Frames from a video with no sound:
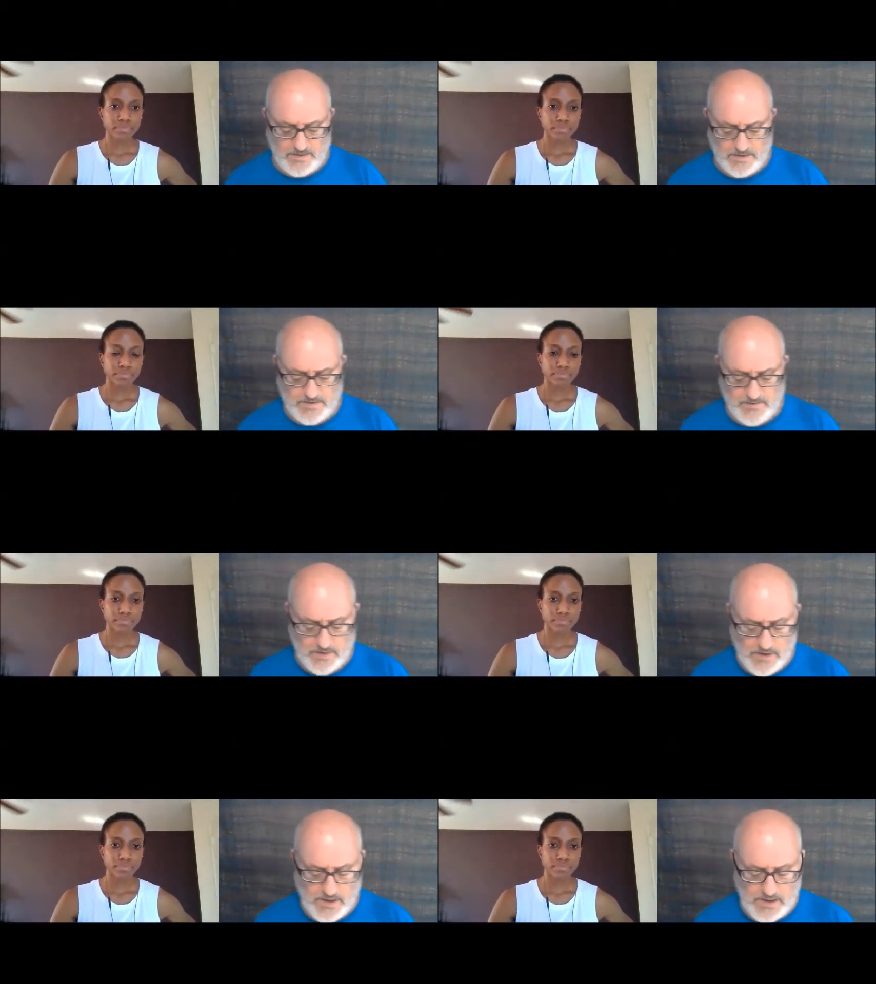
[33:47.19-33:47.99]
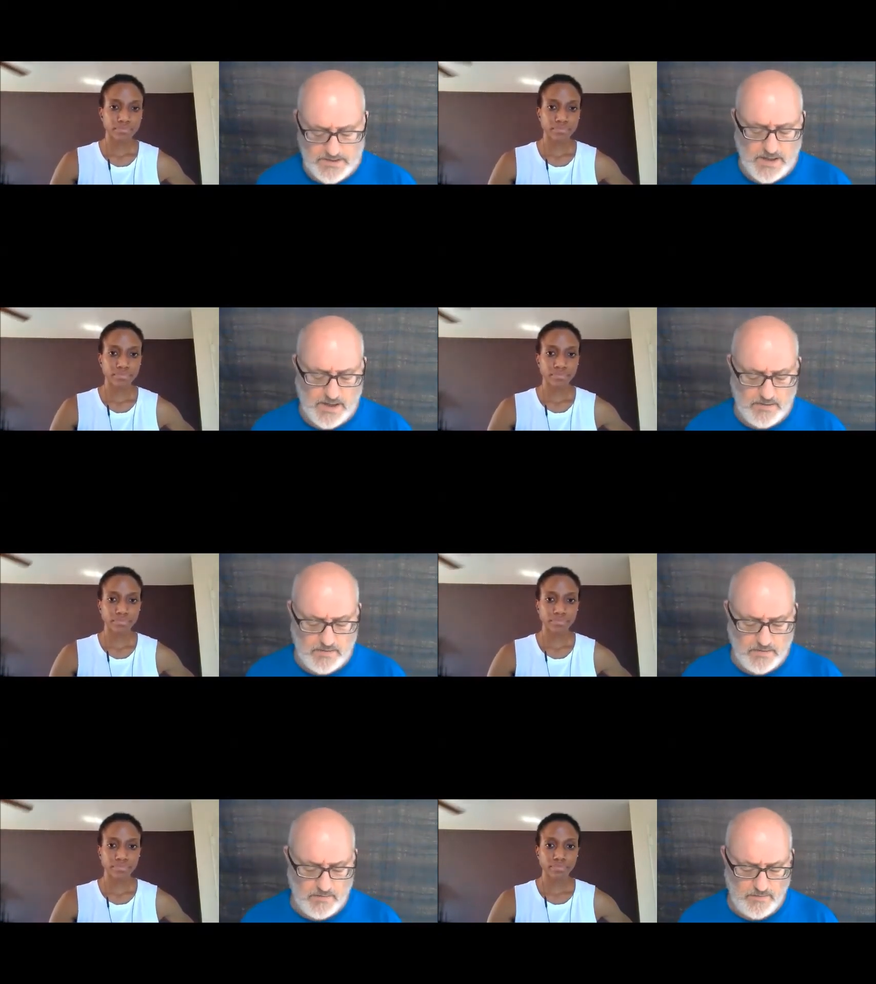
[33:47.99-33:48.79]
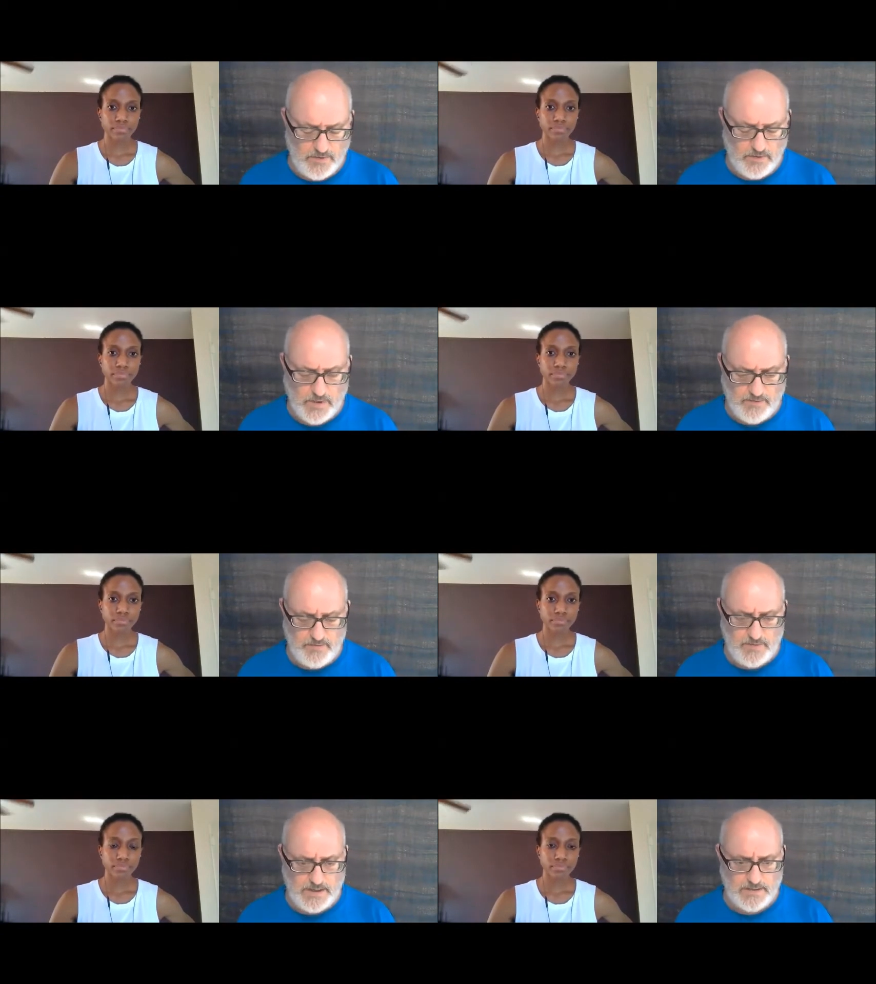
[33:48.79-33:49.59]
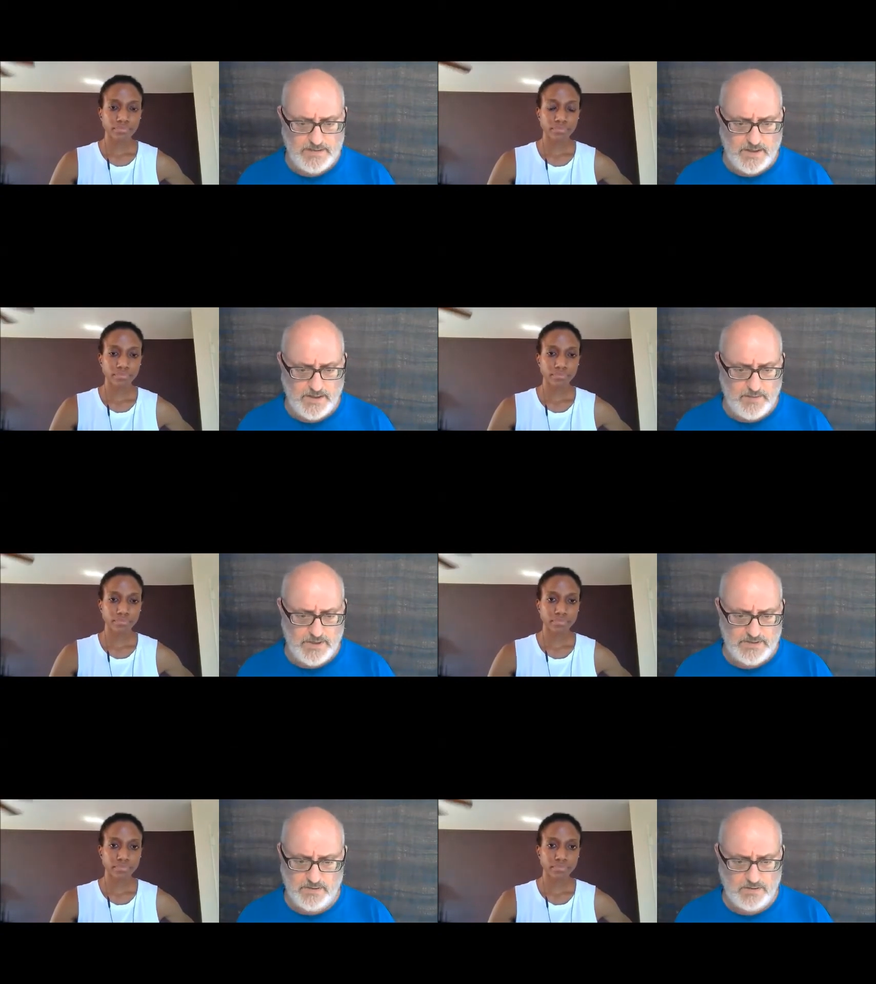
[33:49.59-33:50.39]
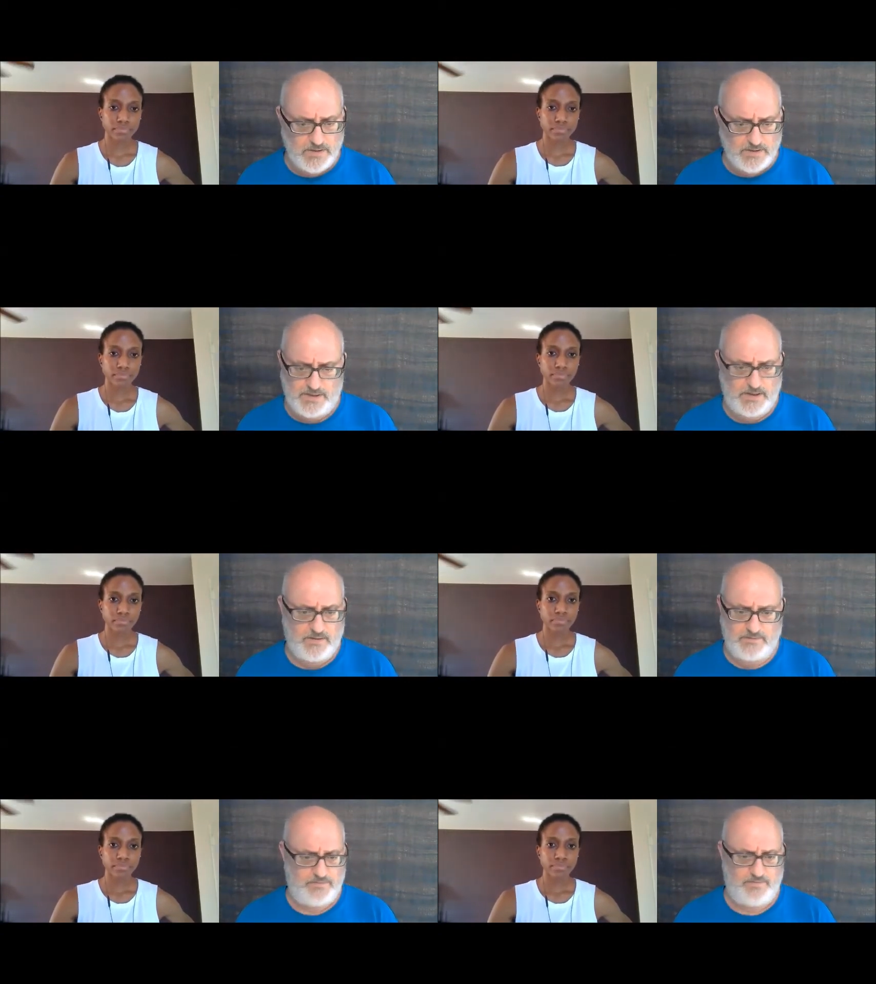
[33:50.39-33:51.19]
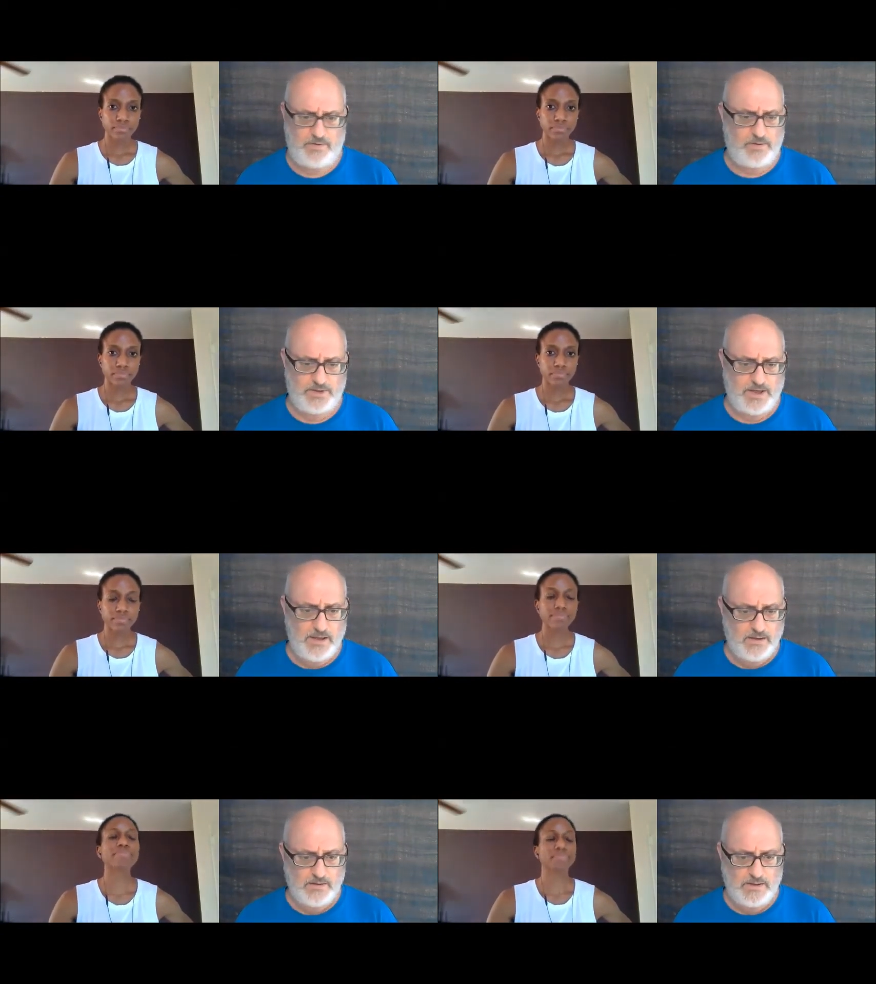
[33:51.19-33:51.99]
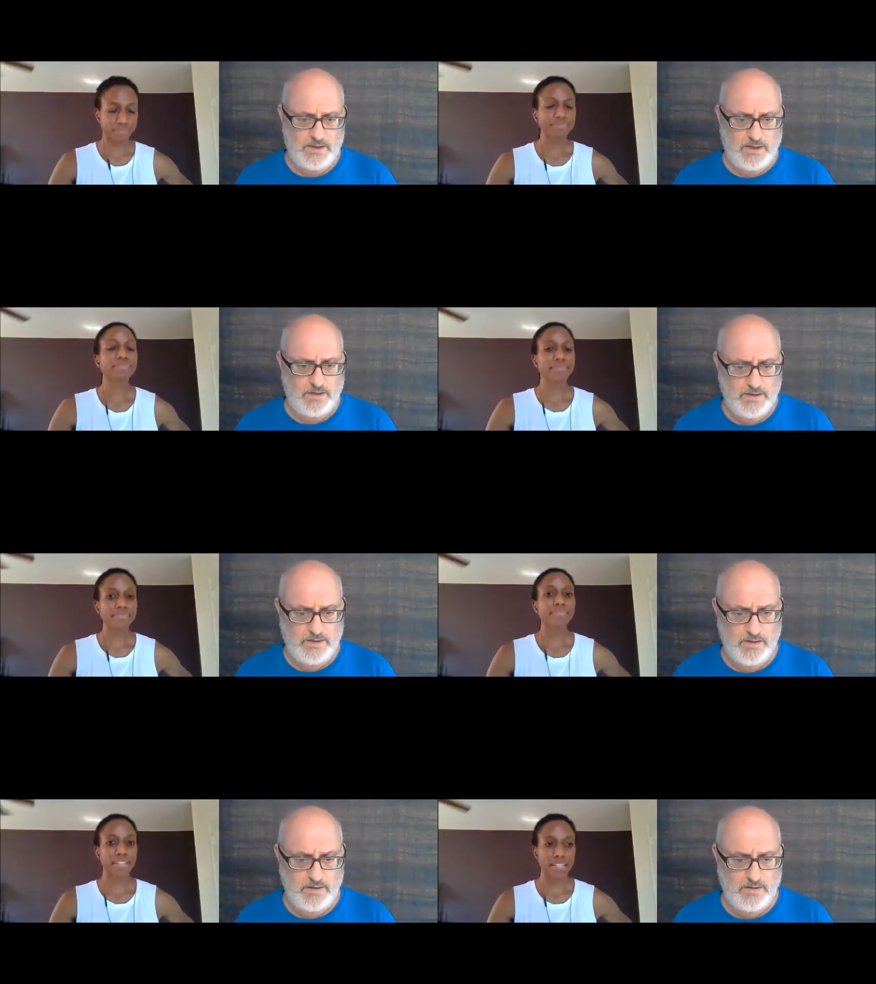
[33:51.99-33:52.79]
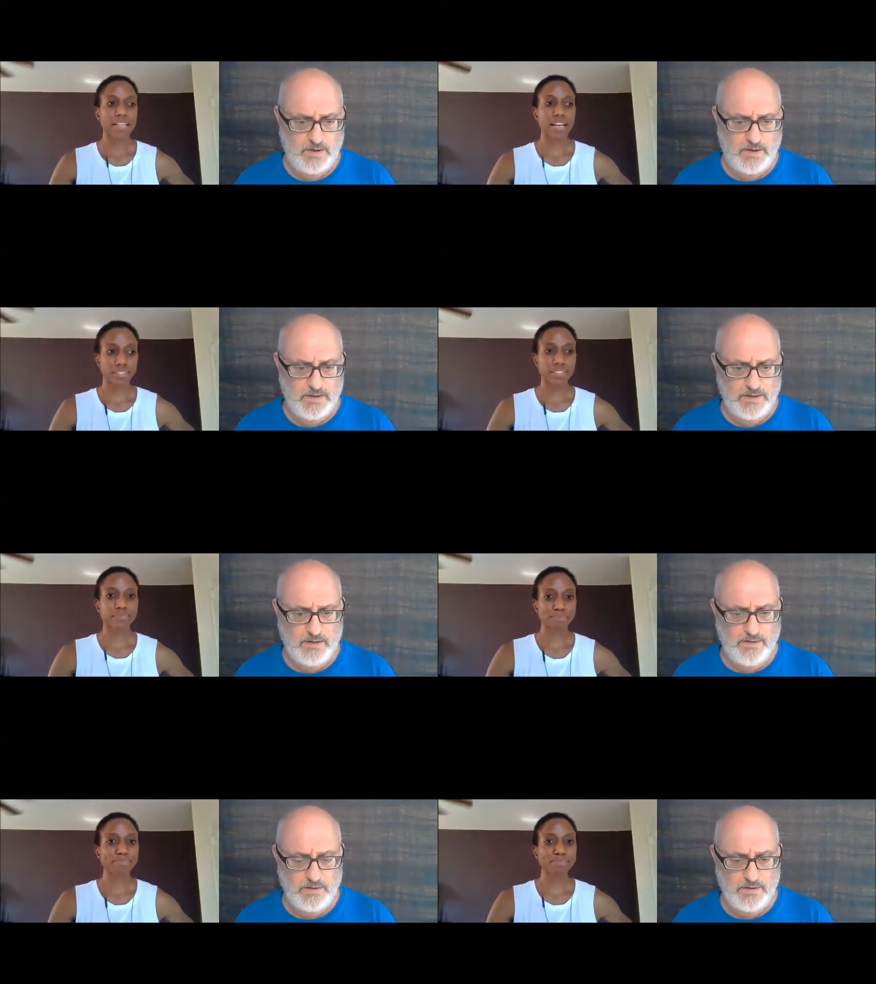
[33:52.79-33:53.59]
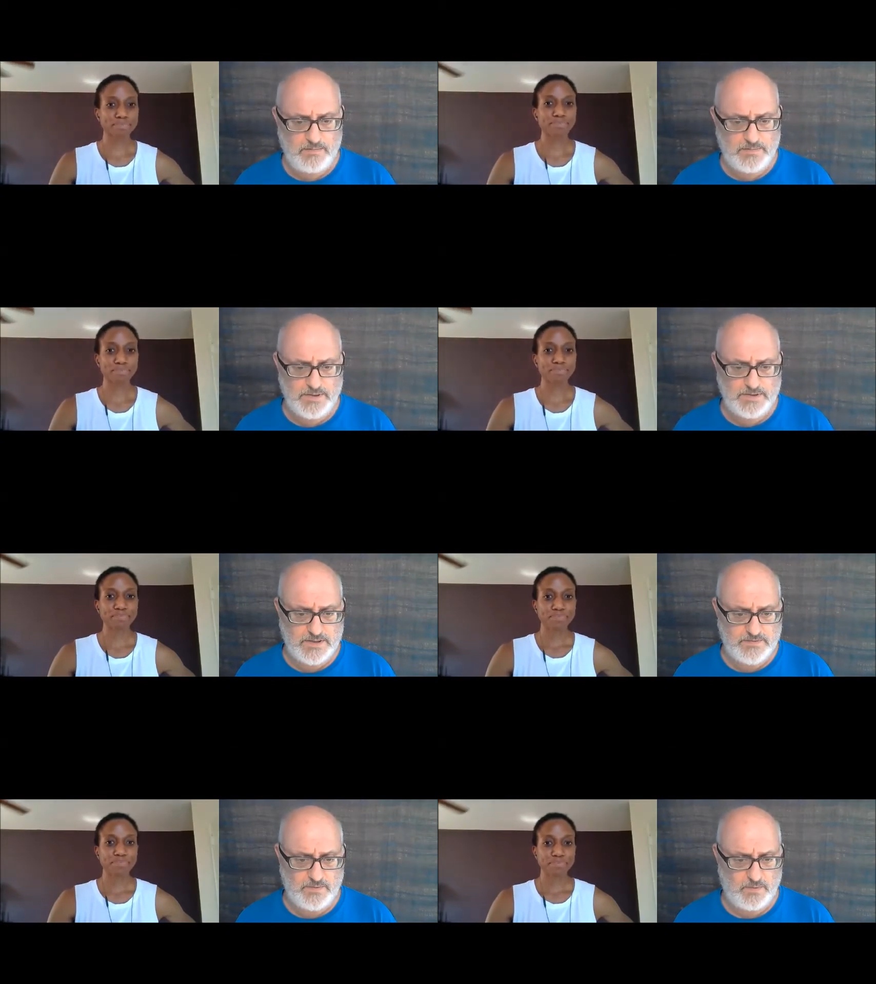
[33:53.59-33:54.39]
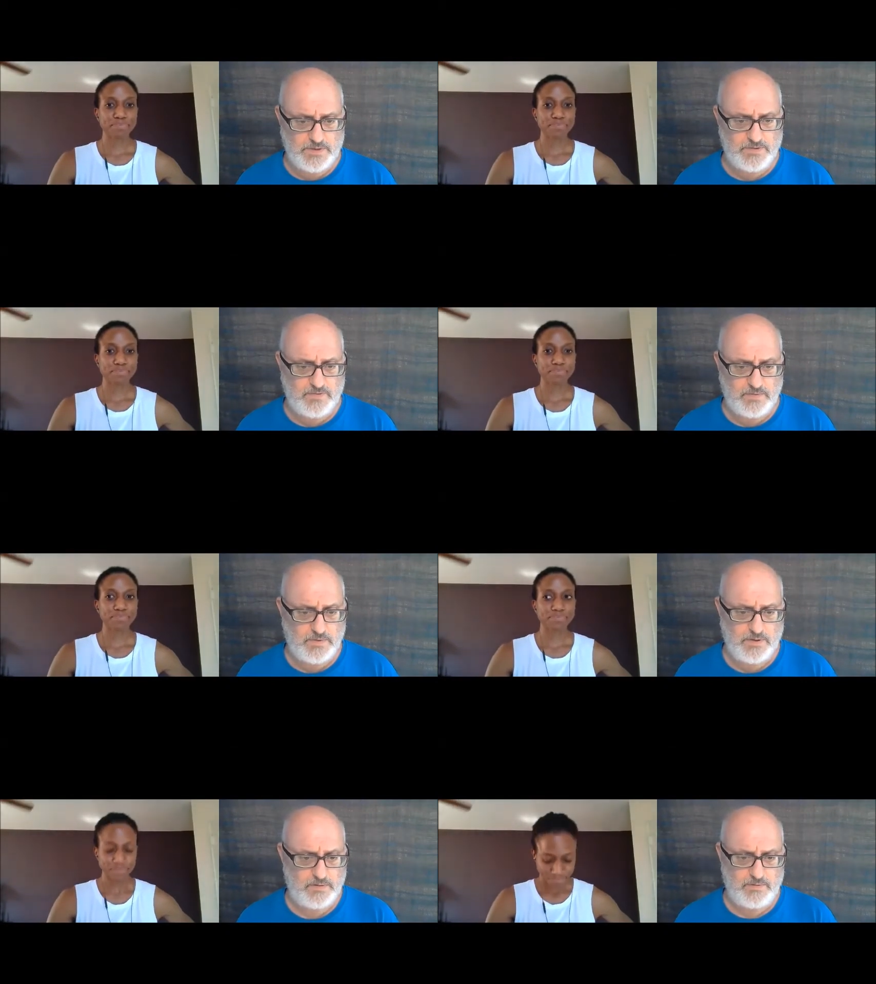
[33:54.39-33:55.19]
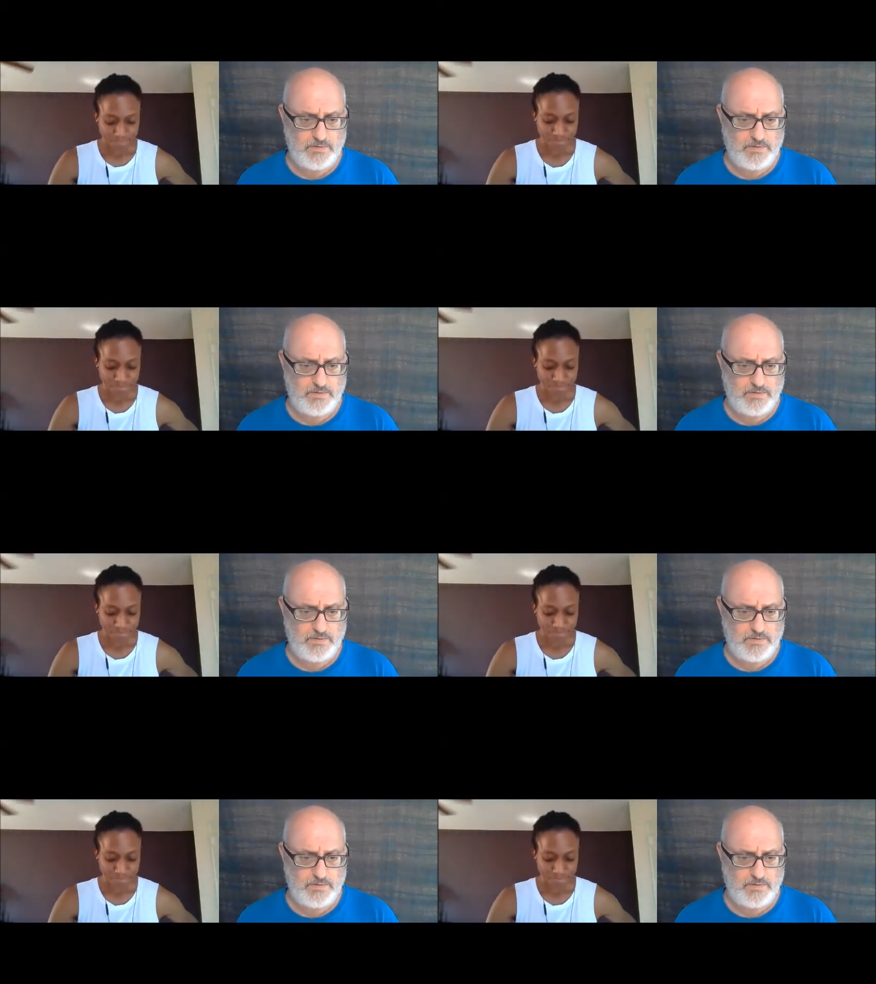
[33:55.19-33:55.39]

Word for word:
Speaker 1: is a very inside view, right from the outside, they must look like they have it all together, and they're they're exactly they're the successful ones from the